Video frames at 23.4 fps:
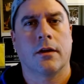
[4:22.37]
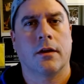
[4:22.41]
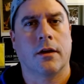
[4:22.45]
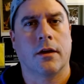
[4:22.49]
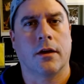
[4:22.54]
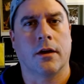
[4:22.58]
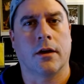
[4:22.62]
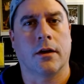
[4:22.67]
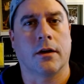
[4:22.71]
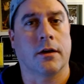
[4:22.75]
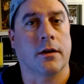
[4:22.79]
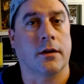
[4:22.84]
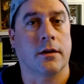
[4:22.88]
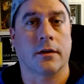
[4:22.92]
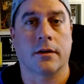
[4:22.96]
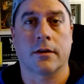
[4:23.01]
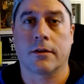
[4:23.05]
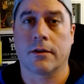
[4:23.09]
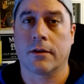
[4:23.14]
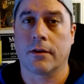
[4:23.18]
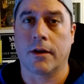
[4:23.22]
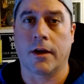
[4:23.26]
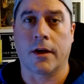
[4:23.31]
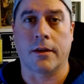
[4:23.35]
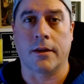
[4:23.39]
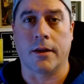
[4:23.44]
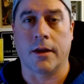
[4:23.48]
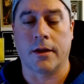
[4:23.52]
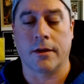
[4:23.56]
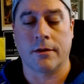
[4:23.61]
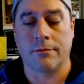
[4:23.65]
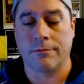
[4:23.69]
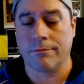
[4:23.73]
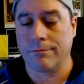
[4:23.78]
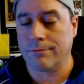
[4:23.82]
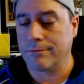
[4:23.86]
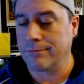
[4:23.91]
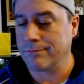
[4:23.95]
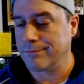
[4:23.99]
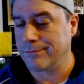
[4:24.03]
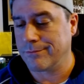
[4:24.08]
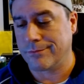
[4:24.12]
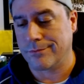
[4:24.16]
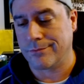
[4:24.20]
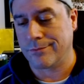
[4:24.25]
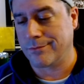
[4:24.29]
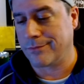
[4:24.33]
And then,
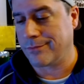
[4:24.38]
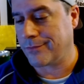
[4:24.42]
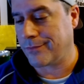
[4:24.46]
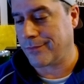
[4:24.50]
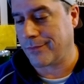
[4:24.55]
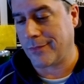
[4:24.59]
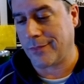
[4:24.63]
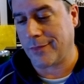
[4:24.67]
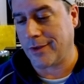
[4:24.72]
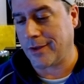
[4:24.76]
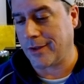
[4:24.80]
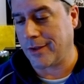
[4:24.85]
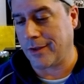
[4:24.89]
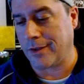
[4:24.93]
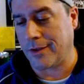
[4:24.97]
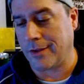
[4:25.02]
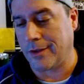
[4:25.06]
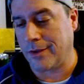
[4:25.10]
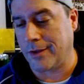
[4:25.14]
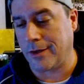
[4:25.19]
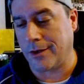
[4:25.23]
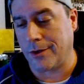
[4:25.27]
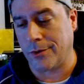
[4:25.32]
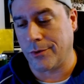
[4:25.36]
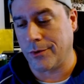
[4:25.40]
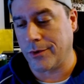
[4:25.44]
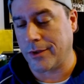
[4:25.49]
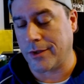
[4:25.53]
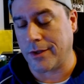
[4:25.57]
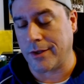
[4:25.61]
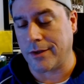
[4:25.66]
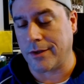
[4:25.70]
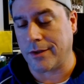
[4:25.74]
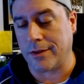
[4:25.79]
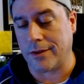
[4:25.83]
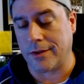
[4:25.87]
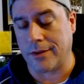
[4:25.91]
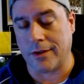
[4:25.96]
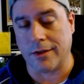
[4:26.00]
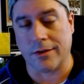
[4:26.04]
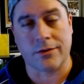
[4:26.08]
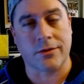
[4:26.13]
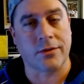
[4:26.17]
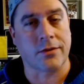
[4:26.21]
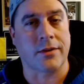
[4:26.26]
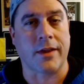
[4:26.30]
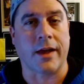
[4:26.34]
you know,
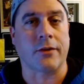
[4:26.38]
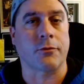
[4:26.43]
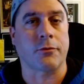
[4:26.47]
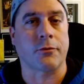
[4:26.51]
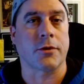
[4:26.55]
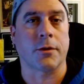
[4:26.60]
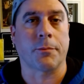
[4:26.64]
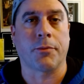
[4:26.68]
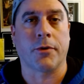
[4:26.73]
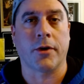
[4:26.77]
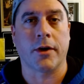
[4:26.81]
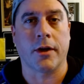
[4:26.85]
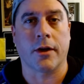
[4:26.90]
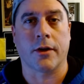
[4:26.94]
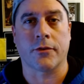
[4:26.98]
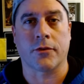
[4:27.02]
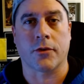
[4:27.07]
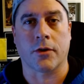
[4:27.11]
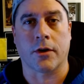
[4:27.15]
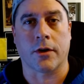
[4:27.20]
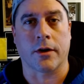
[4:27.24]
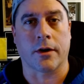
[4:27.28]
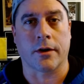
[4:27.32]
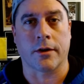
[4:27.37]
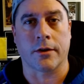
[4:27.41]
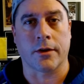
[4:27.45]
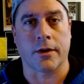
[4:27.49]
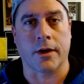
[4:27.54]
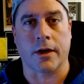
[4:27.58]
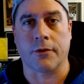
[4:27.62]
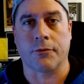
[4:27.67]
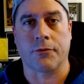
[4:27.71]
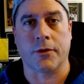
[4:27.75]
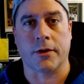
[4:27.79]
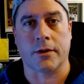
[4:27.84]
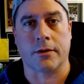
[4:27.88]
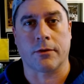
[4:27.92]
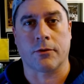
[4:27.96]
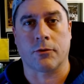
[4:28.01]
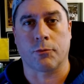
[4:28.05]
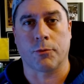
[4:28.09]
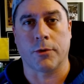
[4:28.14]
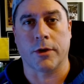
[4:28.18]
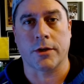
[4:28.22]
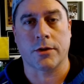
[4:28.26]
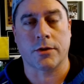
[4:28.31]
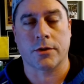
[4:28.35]
that's what the playoffs are. You got to flick the
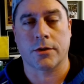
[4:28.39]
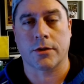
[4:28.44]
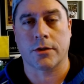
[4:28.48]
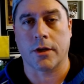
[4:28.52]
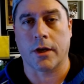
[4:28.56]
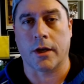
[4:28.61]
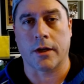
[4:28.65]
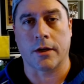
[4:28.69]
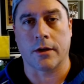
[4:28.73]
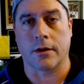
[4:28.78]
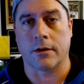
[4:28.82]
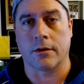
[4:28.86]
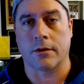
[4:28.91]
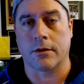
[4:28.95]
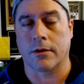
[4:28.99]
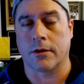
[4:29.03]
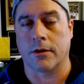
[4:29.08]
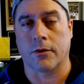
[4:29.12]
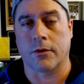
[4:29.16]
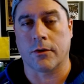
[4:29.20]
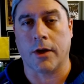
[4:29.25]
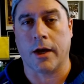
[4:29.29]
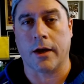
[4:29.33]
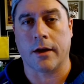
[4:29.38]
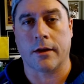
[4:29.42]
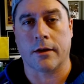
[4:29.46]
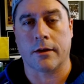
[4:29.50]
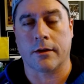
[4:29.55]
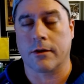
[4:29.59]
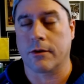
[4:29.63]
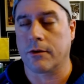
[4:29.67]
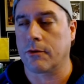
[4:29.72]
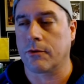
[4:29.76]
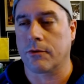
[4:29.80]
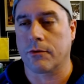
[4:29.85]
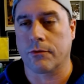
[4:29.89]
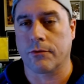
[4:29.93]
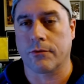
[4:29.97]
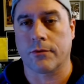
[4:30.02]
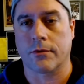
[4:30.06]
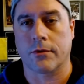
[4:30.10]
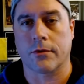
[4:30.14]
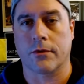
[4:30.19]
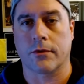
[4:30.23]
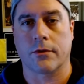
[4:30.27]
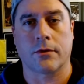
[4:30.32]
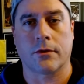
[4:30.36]
switch, and you got to
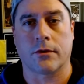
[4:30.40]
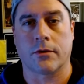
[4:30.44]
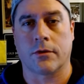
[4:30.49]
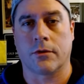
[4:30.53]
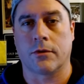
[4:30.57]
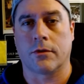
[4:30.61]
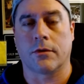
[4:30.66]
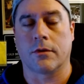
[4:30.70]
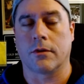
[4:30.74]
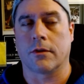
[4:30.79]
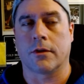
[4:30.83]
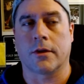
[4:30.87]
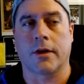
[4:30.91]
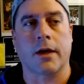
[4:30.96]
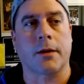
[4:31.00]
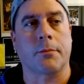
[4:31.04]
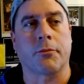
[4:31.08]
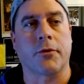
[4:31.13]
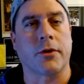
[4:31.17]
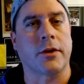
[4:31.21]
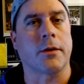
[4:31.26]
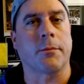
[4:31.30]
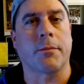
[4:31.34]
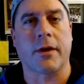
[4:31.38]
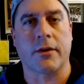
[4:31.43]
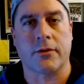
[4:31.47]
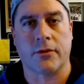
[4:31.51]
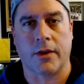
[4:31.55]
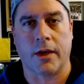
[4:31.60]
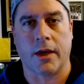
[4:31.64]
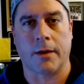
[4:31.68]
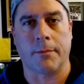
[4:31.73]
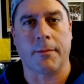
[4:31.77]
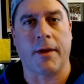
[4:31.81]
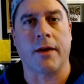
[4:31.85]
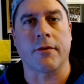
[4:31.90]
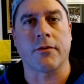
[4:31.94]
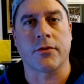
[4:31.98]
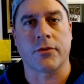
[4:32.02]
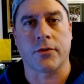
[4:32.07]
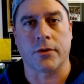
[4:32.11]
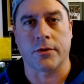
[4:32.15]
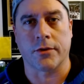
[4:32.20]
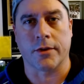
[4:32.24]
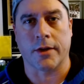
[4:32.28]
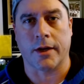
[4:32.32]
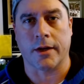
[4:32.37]
bring your best game every
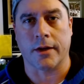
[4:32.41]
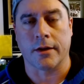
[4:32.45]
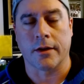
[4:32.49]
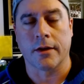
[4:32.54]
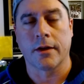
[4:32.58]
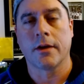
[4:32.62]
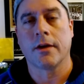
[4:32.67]
single night.